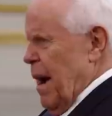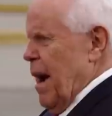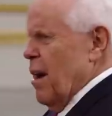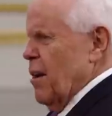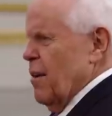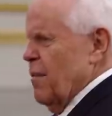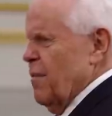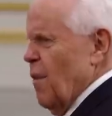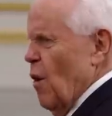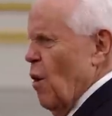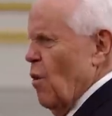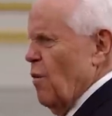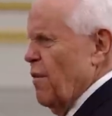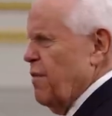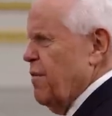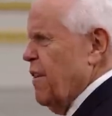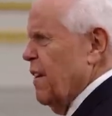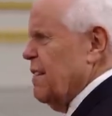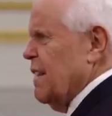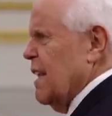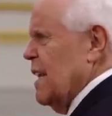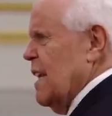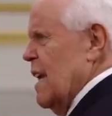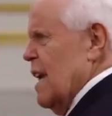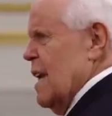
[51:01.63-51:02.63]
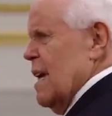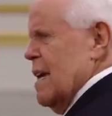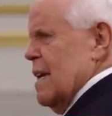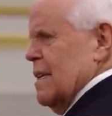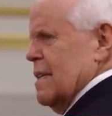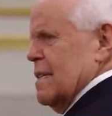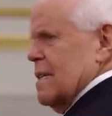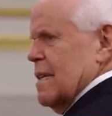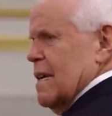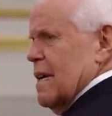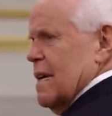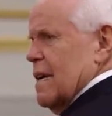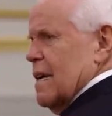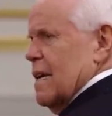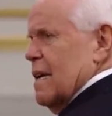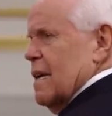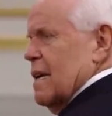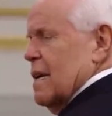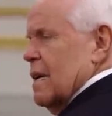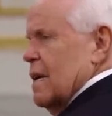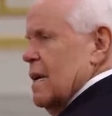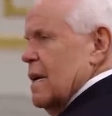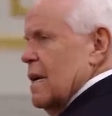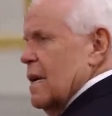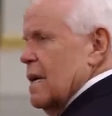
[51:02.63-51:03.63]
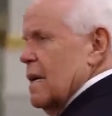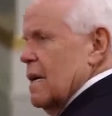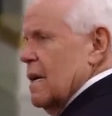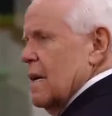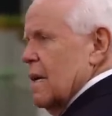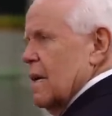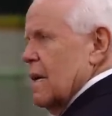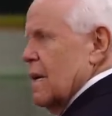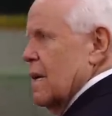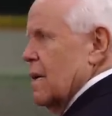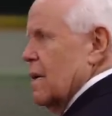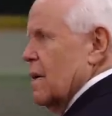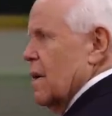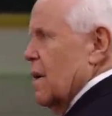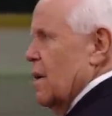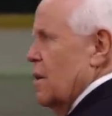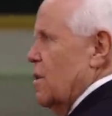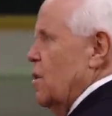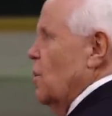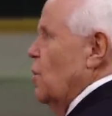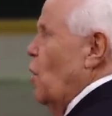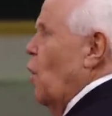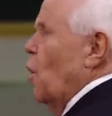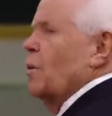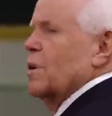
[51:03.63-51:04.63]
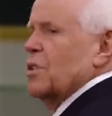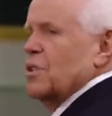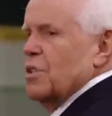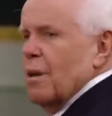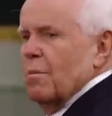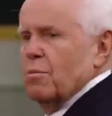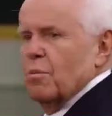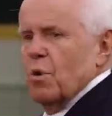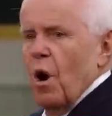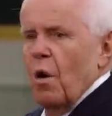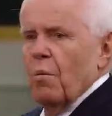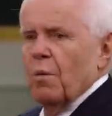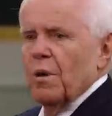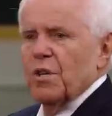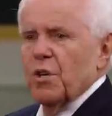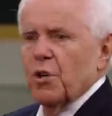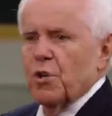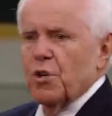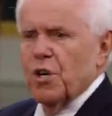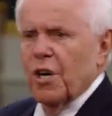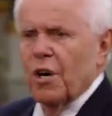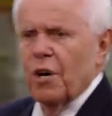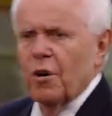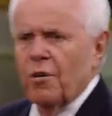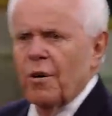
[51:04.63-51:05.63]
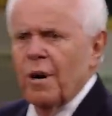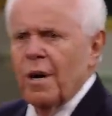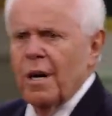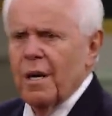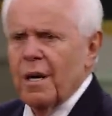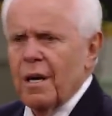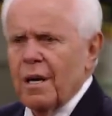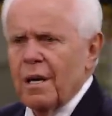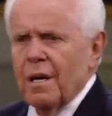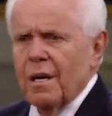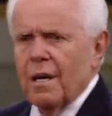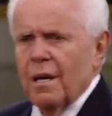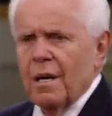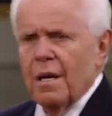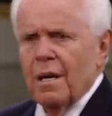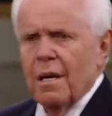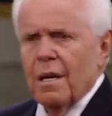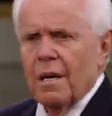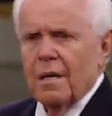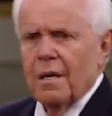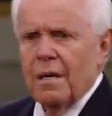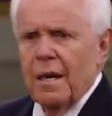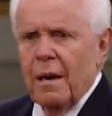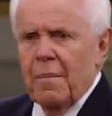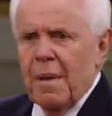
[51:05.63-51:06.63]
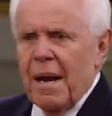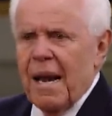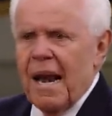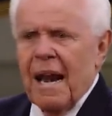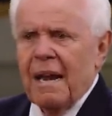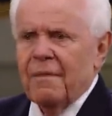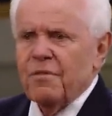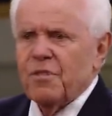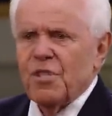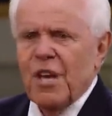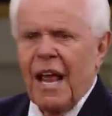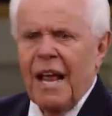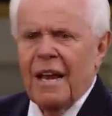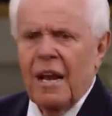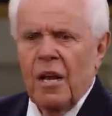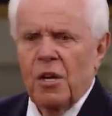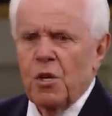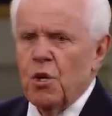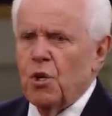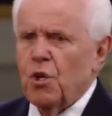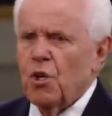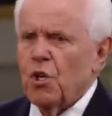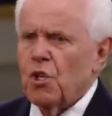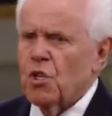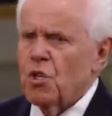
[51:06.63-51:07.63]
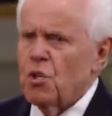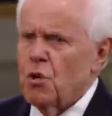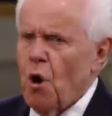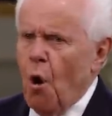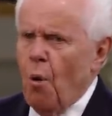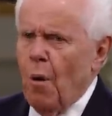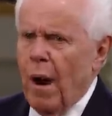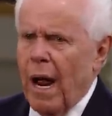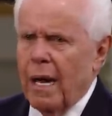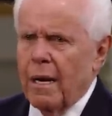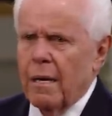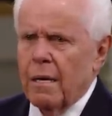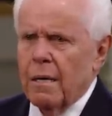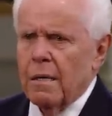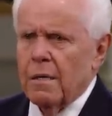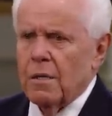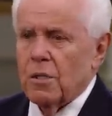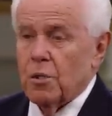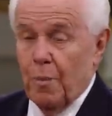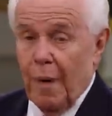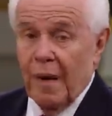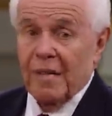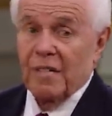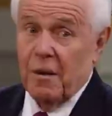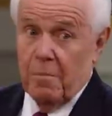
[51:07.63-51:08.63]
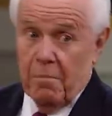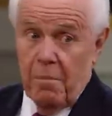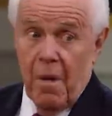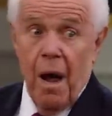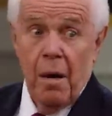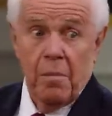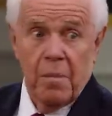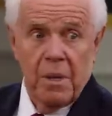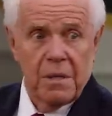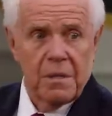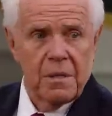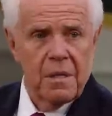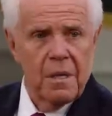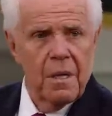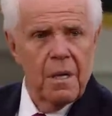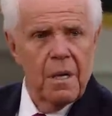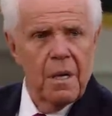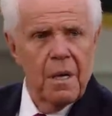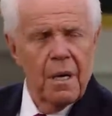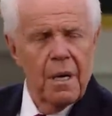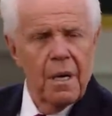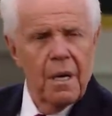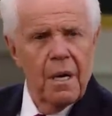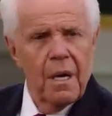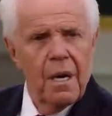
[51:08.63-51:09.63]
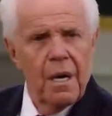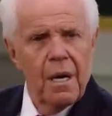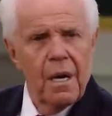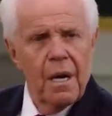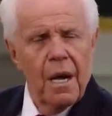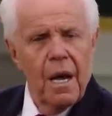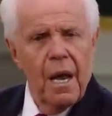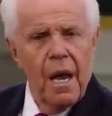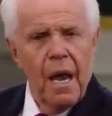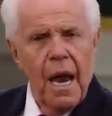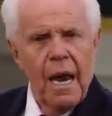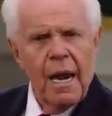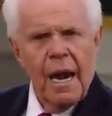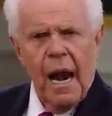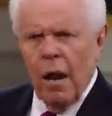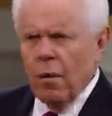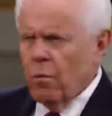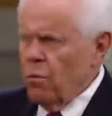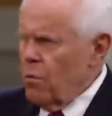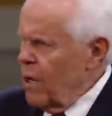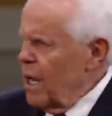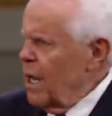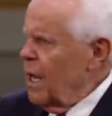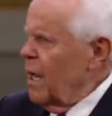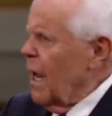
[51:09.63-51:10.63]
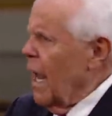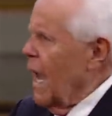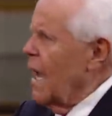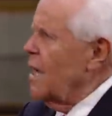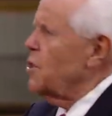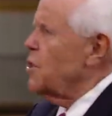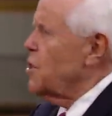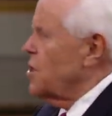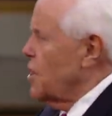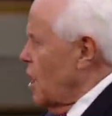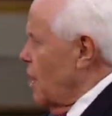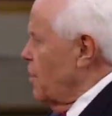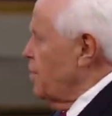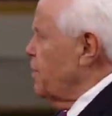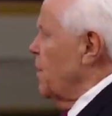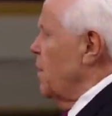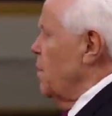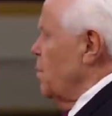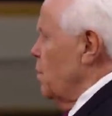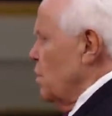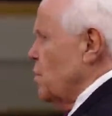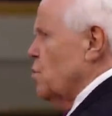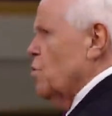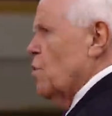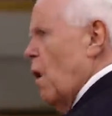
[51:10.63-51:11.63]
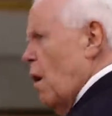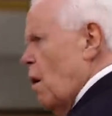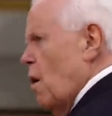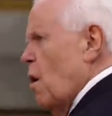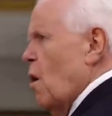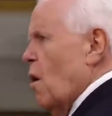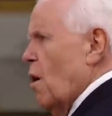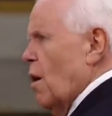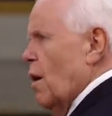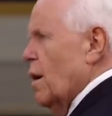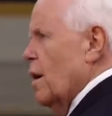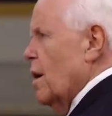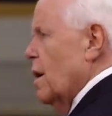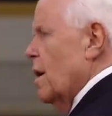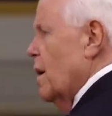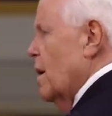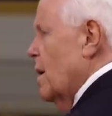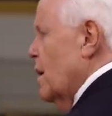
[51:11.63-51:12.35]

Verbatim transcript: married for over 50 years. You know when something's wrong with your children? They may not have said that. You just know it, especially mamas. And I realized something was wrong.